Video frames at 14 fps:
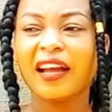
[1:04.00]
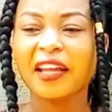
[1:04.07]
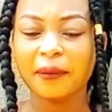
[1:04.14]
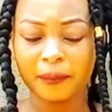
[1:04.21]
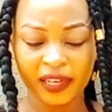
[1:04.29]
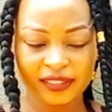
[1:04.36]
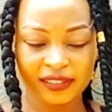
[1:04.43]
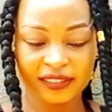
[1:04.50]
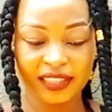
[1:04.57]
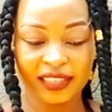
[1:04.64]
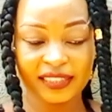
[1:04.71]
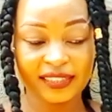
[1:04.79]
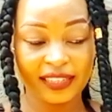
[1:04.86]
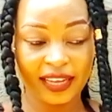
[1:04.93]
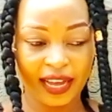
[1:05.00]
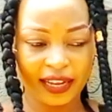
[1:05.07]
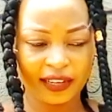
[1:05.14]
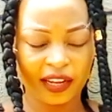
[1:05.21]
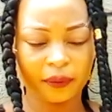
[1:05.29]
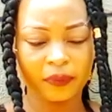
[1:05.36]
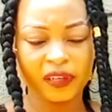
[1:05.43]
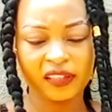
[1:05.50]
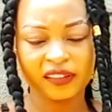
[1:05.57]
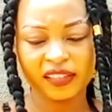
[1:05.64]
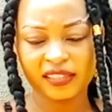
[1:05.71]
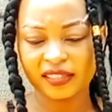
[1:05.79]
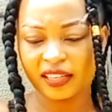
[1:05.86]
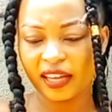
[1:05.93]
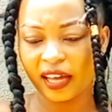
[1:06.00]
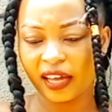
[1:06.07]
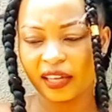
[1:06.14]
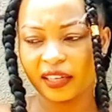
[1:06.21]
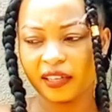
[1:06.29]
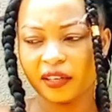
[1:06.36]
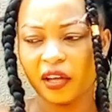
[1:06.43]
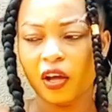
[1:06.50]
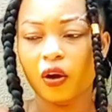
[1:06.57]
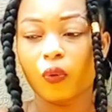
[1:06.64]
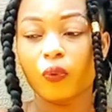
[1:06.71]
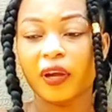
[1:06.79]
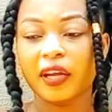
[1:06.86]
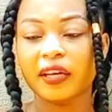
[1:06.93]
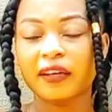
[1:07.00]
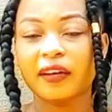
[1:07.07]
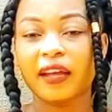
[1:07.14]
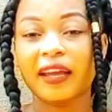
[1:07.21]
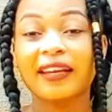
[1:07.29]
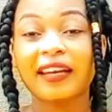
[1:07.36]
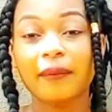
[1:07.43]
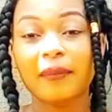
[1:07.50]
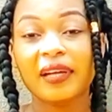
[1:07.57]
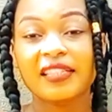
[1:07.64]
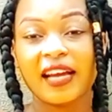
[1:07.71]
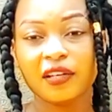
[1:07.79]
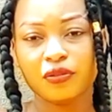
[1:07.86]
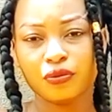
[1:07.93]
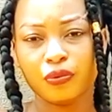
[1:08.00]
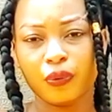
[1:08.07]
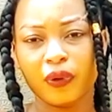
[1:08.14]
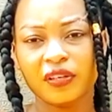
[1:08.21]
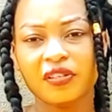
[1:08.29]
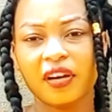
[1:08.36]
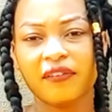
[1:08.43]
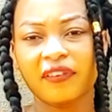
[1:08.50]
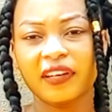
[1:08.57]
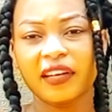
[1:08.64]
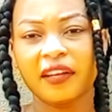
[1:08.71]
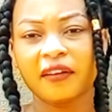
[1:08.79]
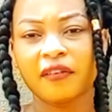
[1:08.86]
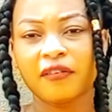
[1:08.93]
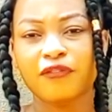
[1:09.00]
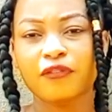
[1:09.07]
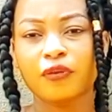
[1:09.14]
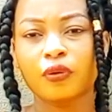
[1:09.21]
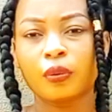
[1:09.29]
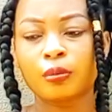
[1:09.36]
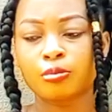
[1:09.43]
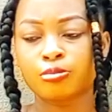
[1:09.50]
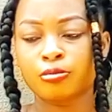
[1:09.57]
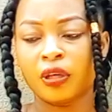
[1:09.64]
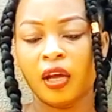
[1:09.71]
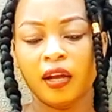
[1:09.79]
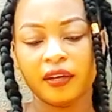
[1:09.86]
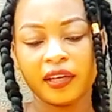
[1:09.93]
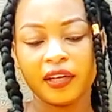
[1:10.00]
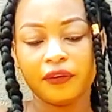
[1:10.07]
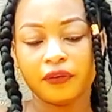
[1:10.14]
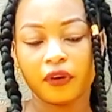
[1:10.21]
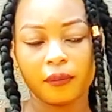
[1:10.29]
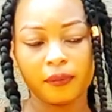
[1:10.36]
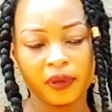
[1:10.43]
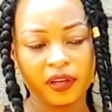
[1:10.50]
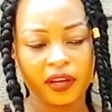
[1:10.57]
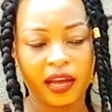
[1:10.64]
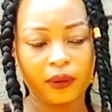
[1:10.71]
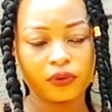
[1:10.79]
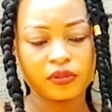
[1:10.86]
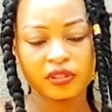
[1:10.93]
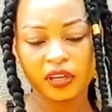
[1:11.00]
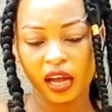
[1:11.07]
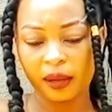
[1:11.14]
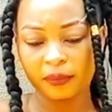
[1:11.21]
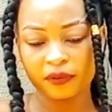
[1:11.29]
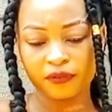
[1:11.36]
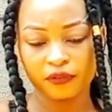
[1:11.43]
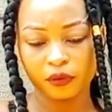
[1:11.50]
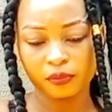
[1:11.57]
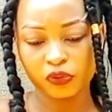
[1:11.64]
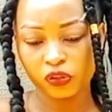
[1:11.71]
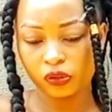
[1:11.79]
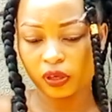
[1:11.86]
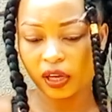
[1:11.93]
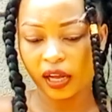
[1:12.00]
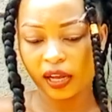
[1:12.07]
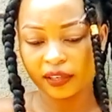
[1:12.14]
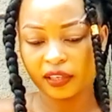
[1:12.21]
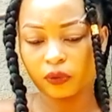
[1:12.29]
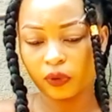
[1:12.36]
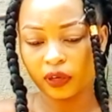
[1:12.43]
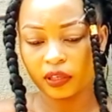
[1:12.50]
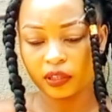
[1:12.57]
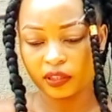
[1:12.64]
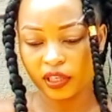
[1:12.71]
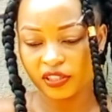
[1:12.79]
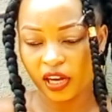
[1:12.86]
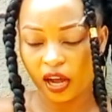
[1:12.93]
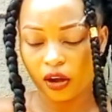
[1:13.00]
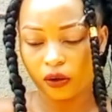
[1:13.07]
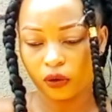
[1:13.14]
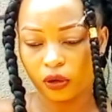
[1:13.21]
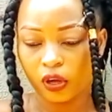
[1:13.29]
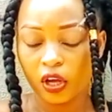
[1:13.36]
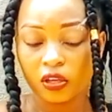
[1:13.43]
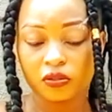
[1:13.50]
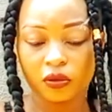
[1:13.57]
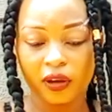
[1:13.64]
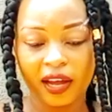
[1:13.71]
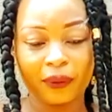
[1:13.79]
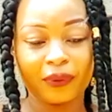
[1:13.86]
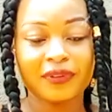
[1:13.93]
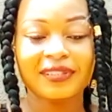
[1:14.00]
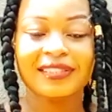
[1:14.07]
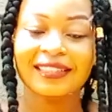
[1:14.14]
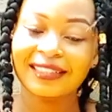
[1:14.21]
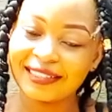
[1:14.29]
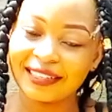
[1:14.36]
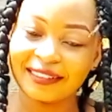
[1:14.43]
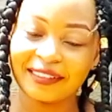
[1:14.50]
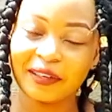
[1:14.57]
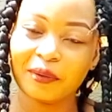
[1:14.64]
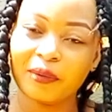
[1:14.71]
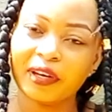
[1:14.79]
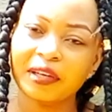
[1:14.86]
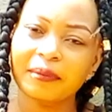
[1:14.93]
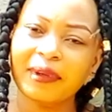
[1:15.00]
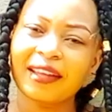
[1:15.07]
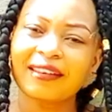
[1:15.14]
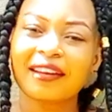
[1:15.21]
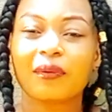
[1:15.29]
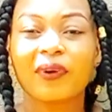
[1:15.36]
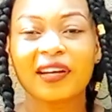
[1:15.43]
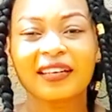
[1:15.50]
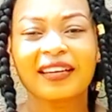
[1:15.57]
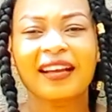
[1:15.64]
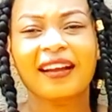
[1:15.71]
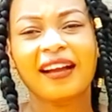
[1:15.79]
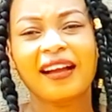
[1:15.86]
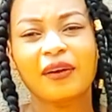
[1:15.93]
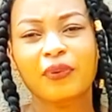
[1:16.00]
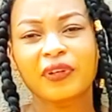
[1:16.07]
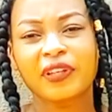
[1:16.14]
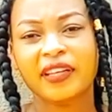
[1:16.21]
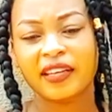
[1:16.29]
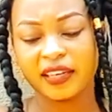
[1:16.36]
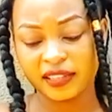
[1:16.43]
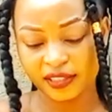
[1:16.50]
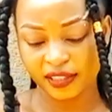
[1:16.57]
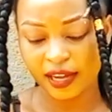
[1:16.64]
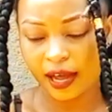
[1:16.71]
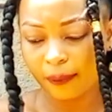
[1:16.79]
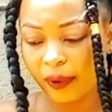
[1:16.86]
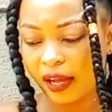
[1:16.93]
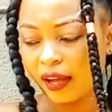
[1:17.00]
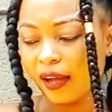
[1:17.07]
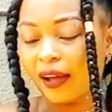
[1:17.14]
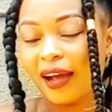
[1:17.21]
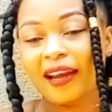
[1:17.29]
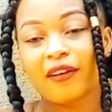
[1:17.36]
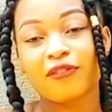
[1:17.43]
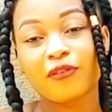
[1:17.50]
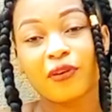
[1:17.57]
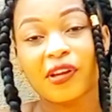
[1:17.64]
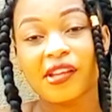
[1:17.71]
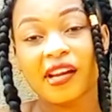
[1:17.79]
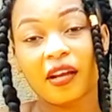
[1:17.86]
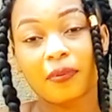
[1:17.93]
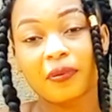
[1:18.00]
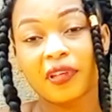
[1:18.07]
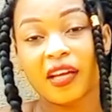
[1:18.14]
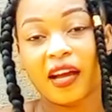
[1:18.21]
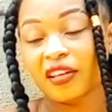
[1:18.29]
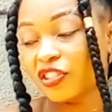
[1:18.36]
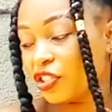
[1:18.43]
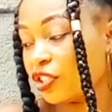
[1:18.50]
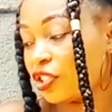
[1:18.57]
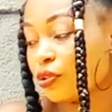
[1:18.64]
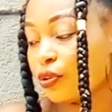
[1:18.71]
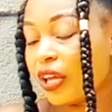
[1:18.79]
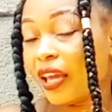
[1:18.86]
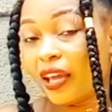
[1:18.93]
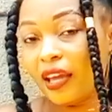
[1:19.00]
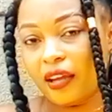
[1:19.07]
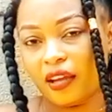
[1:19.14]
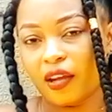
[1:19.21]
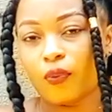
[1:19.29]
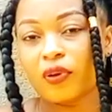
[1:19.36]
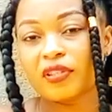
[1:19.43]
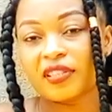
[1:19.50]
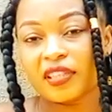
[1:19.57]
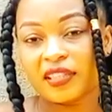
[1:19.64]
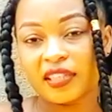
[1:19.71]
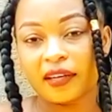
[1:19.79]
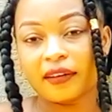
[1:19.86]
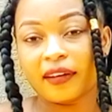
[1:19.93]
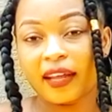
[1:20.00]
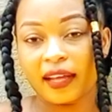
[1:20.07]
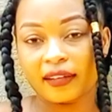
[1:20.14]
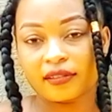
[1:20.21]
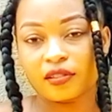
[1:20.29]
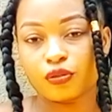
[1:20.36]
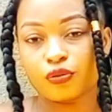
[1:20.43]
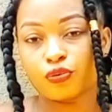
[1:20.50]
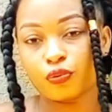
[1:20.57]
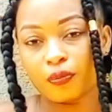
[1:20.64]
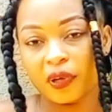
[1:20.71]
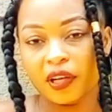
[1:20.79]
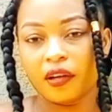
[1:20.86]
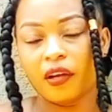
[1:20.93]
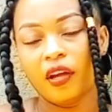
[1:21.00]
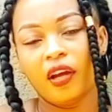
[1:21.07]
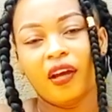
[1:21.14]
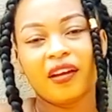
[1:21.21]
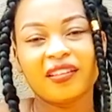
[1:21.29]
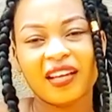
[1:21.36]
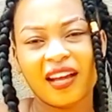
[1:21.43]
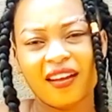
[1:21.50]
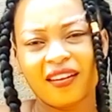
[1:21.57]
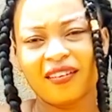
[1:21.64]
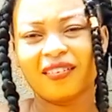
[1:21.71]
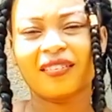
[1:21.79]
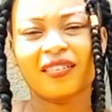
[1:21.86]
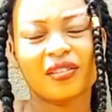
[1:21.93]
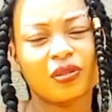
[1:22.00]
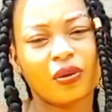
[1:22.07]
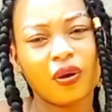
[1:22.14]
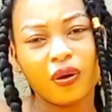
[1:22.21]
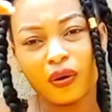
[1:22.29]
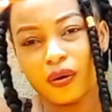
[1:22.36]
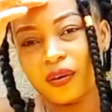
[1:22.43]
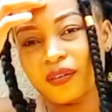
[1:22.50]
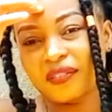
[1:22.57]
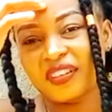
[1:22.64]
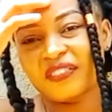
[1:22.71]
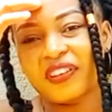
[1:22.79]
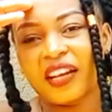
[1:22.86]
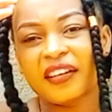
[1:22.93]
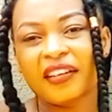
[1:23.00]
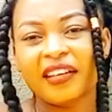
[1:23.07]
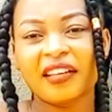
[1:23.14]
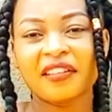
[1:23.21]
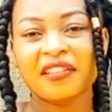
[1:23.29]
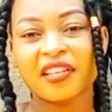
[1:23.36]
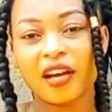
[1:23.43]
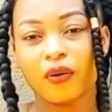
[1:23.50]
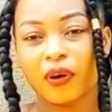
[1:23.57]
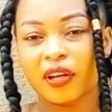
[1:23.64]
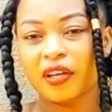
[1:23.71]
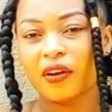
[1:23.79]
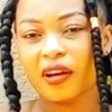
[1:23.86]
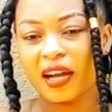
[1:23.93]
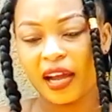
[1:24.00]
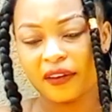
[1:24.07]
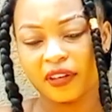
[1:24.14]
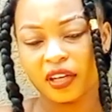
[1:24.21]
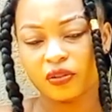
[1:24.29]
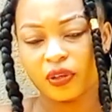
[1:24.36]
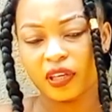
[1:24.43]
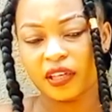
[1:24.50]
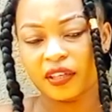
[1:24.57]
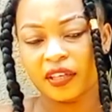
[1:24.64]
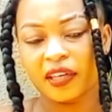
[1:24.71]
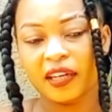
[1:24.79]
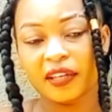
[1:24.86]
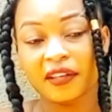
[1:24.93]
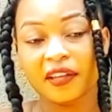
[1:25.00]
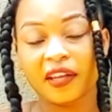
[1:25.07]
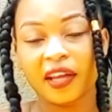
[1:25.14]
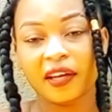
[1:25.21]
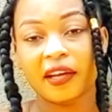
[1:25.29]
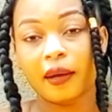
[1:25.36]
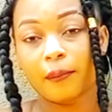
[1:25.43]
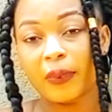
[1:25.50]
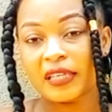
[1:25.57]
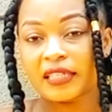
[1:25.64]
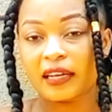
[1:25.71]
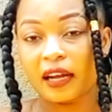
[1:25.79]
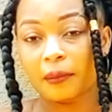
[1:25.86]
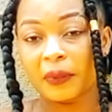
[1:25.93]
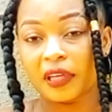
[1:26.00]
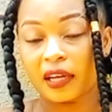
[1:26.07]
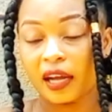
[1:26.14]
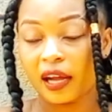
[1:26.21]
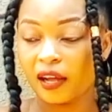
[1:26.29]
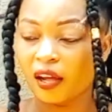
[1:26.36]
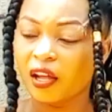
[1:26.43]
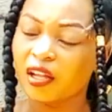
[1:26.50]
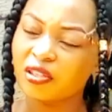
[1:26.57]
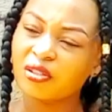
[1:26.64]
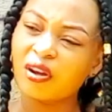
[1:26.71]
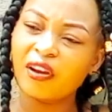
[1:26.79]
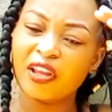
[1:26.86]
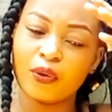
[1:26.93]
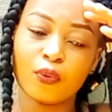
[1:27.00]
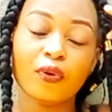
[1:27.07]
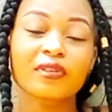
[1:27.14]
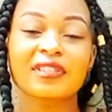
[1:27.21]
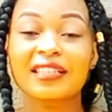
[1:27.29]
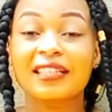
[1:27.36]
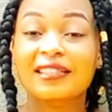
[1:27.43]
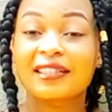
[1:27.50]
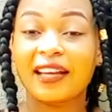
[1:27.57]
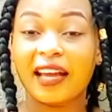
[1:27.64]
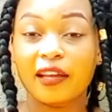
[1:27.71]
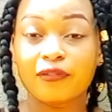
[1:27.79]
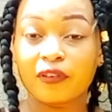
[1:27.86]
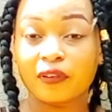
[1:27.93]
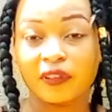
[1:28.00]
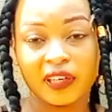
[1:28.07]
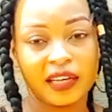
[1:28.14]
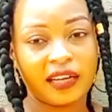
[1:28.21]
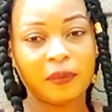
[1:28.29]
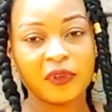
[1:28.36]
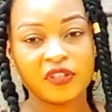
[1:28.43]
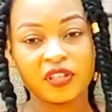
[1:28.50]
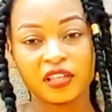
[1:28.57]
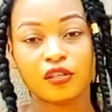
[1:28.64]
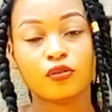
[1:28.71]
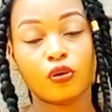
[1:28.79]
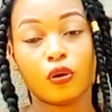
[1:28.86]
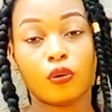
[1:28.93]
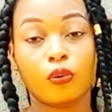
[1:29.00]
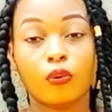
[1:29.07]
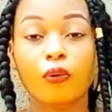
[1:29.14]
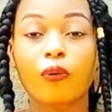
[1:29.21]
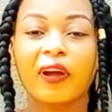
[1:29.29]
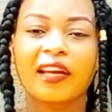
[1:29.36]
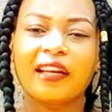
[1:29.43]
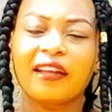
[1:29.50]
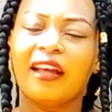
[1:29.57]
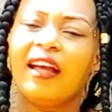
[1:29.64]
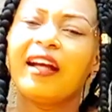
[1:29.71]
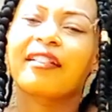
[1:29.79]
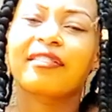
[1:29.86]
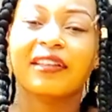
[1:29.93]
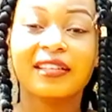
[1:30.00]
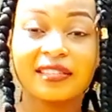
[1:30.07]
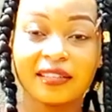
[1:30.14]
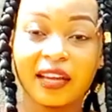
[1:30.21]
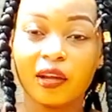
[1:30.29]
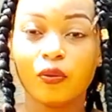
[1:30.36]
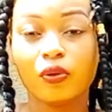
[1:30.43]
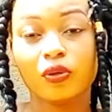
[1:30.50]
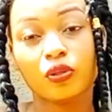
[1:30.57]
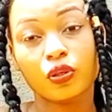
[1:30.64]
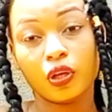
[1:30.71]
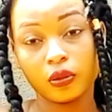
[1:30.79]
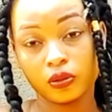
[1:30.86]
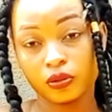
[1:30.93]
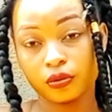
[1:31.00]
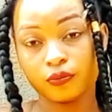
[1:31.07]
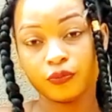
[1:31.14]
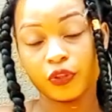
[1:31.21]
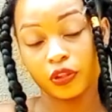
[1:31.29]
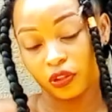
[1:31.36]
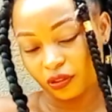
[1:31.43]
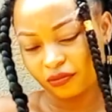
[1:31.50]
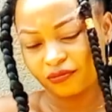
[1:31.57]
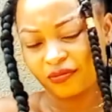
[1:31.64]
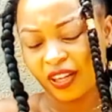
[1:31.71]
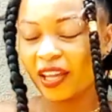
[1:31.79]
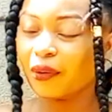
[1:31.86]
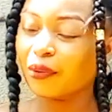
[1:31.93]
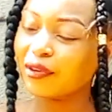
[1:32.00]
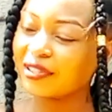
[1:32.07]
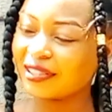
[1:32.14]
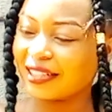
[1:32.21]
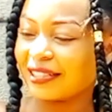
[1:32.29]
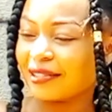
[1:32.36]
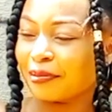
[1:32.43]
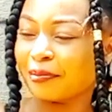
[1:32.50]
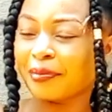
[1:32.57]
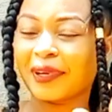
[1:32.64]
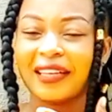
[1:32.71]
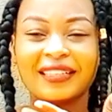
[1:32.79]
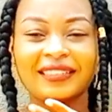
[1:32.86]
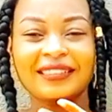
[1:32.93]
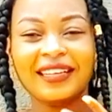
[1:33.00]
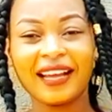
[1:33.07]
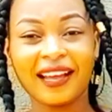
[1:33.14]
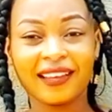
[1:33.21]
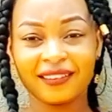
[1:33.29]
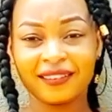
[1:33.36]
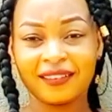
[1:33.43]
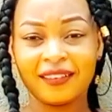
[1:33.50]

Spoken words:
I met this guy when in a matatu we were traveling from Nairobi. I was coming from Choka, nilikuwa naenda Chao. So I was seated, nilikuwa nakaa kwenye kiti hapa. Halafu kijana pia he was seated next to me. Yeah? So vile niliingia kwa hiyo gari, actually niliingia nikampata kamika. So he was this guy for real, let me just talk ukweli. This guy was cute, you know? He was this bearded guy.